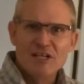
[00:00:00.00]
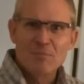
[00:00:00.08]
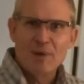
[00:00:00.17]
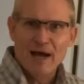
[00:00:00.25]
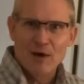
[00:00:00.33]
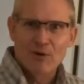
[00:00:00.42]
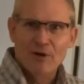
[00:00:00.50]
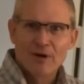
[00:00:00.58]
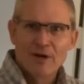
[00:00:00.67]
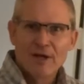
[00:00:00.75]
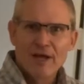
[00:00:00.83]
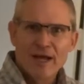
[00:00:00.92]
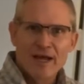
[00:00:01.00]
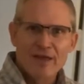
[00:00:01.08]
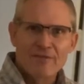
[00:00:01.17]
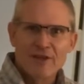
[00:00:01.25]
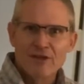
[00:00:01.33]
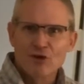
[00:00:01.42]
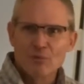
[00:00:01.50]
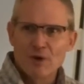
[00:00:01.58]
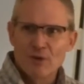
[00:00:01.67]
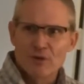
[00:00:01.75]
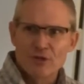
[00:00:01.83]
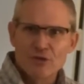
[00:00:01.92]
power. And then you'll be
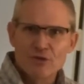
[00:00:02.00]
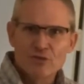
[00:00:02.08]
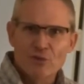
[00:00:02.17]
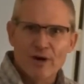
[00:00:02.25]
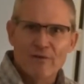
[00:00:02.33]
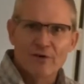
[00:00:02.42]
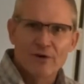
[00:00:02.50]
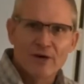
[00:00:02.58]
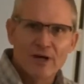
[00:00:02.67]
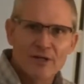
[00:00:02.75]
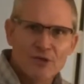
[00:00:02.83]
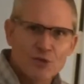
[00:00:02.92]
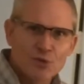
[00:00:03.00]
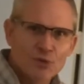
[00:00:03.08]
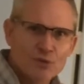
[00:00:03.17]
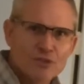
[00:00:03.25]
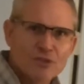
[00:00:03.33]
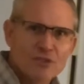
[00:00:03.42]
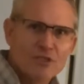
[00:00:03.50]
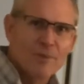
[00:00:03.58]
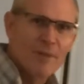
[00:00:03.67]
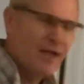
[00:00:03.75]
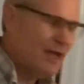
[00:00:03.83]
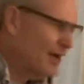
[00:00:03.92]
able to use whatever tools you
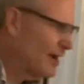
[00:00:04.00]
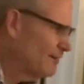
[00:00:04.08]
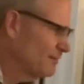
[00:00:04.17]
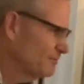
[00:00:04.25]
may have.